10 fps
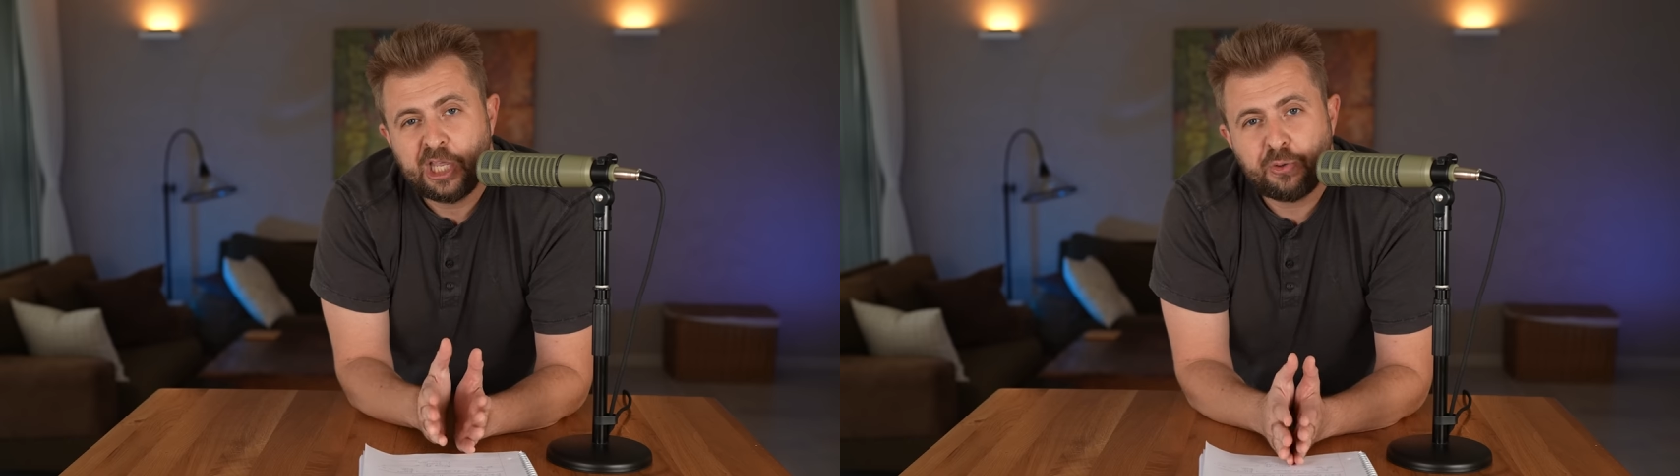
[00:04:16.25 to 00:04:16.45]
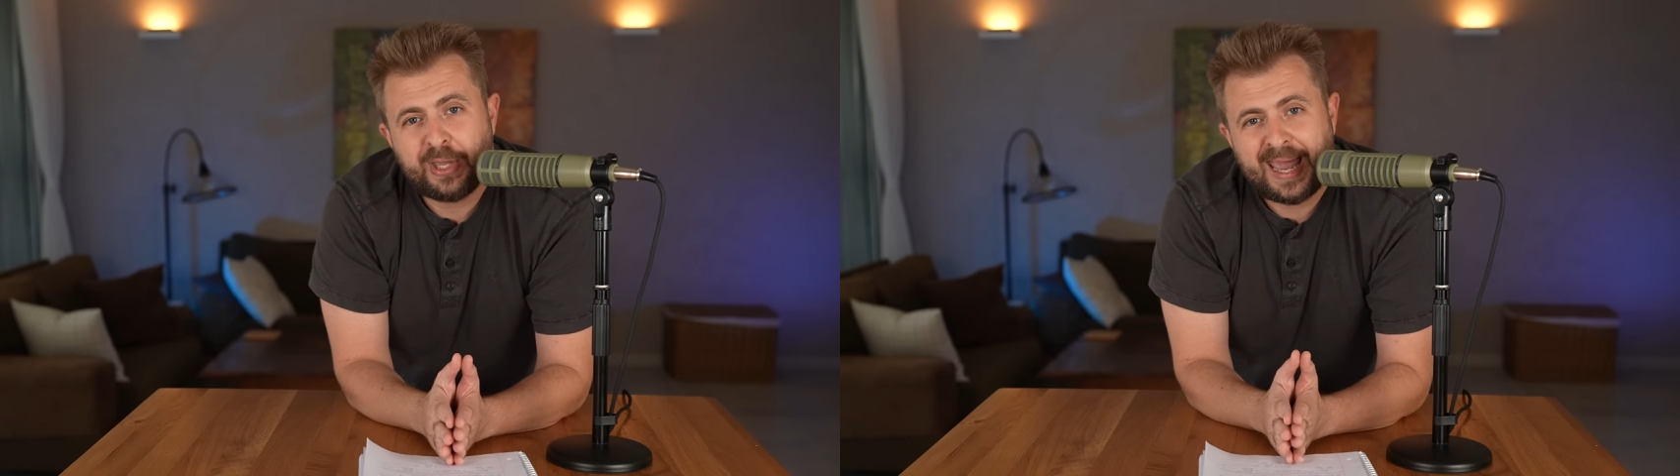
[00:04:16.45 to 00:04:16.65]

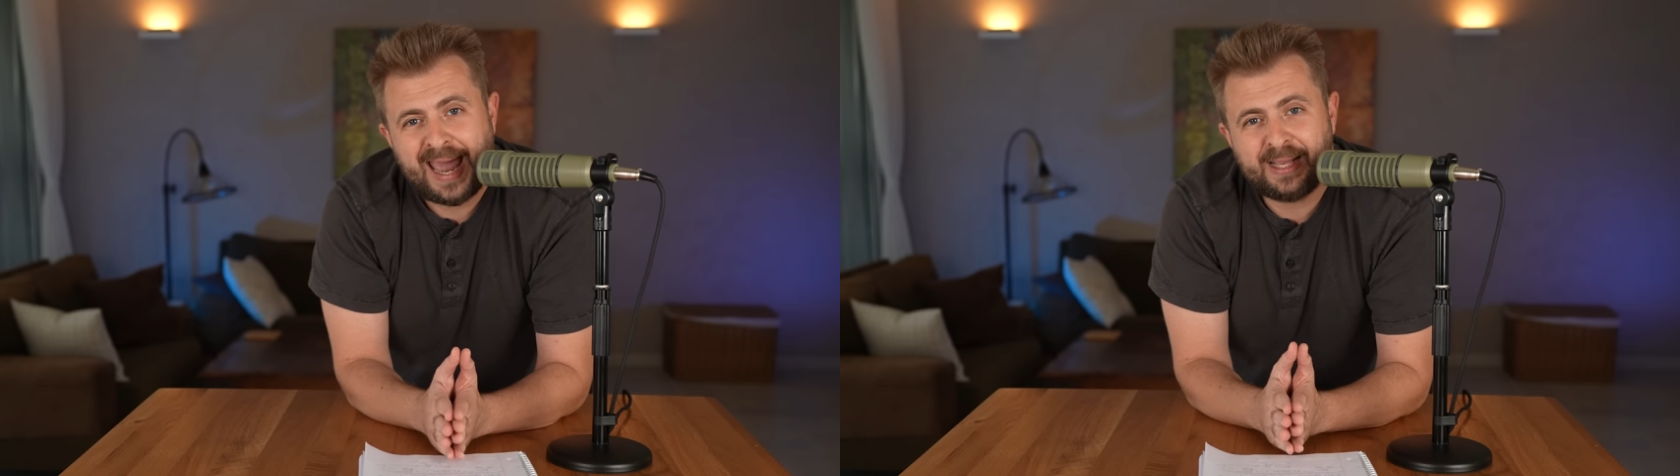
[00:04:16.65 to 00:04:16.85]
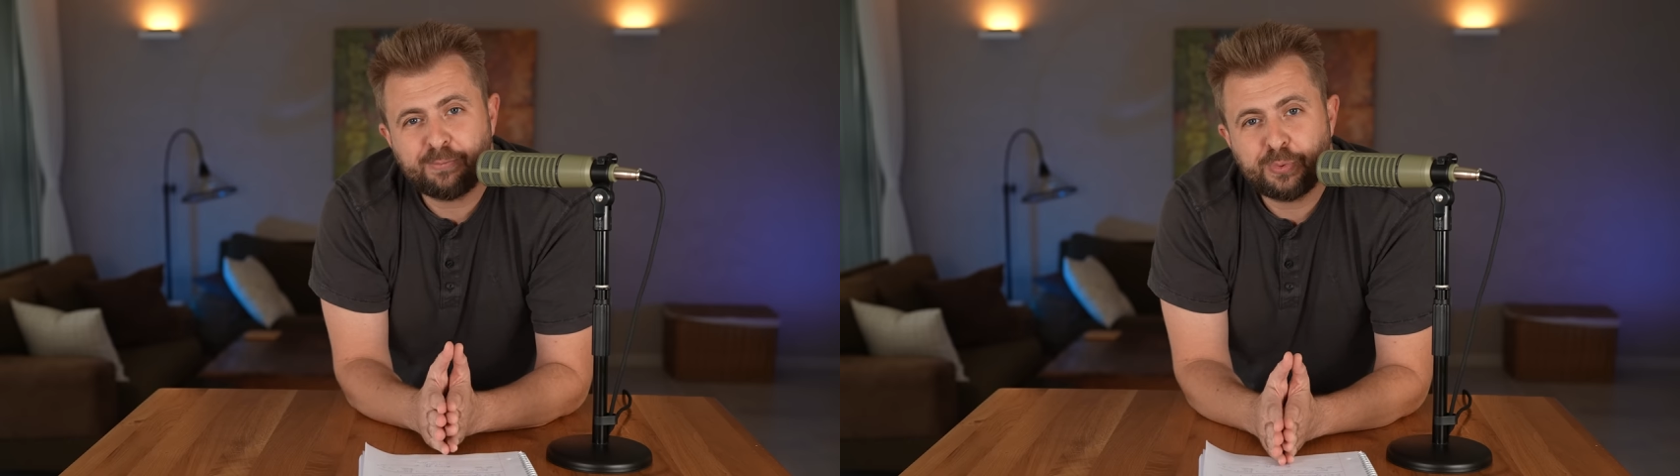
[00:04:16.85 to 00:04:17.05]
You
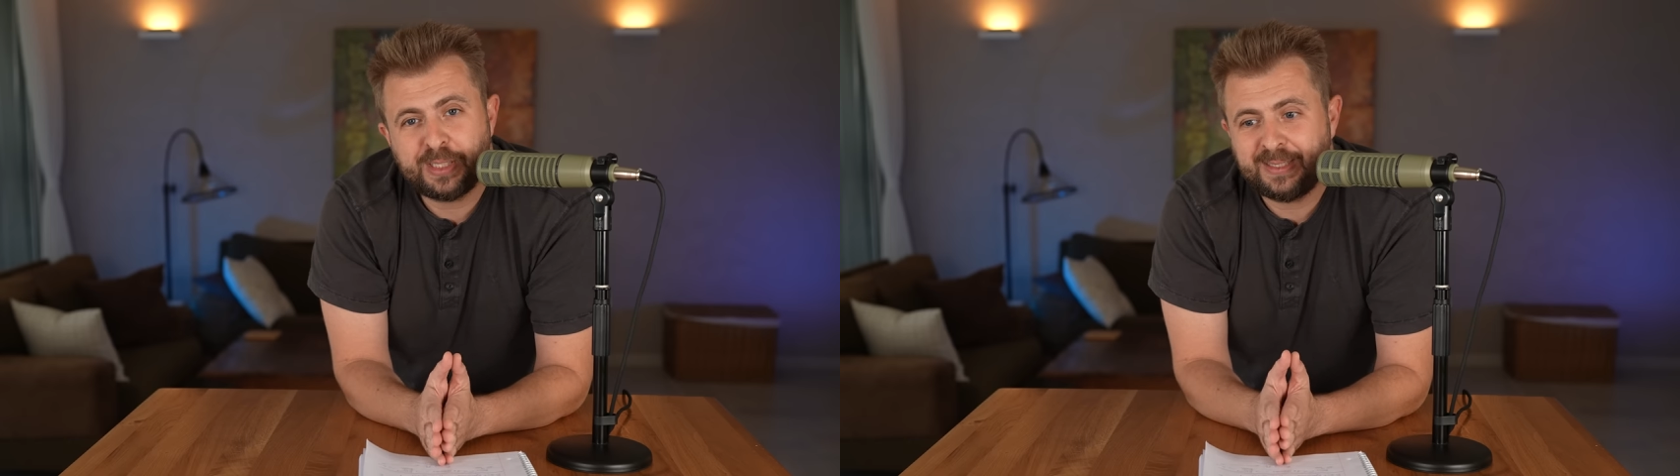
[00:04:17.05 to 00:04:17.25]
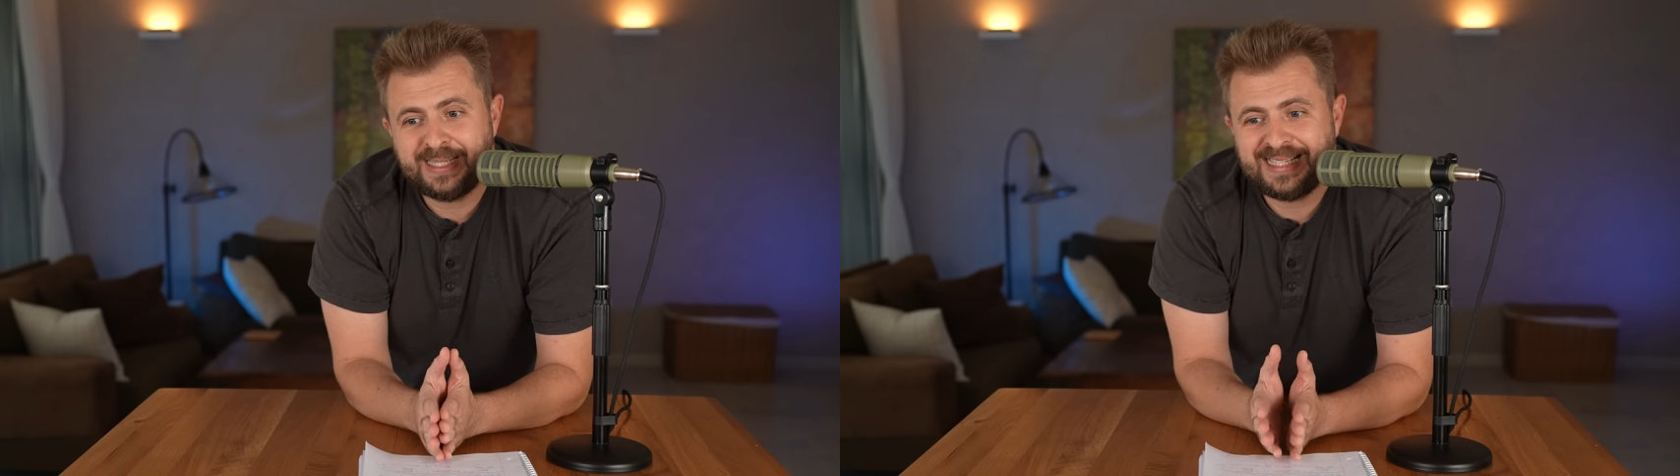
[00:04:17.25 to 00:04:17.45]
can't
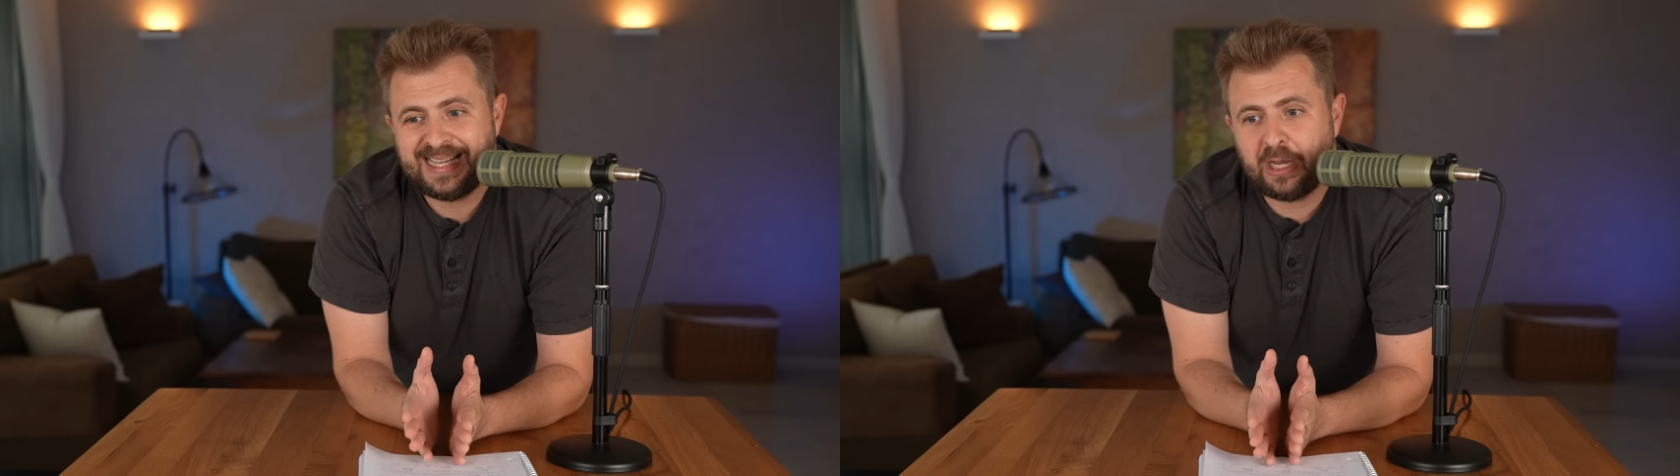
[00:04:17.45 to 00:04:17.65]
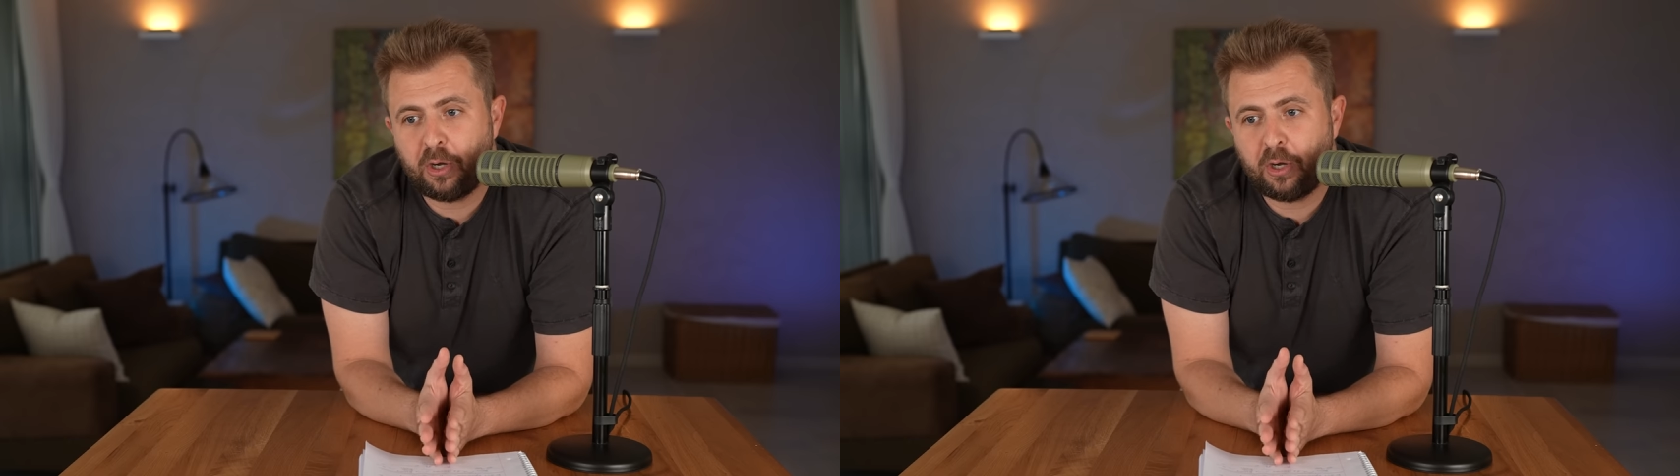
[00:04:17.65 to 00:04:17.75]
basically say,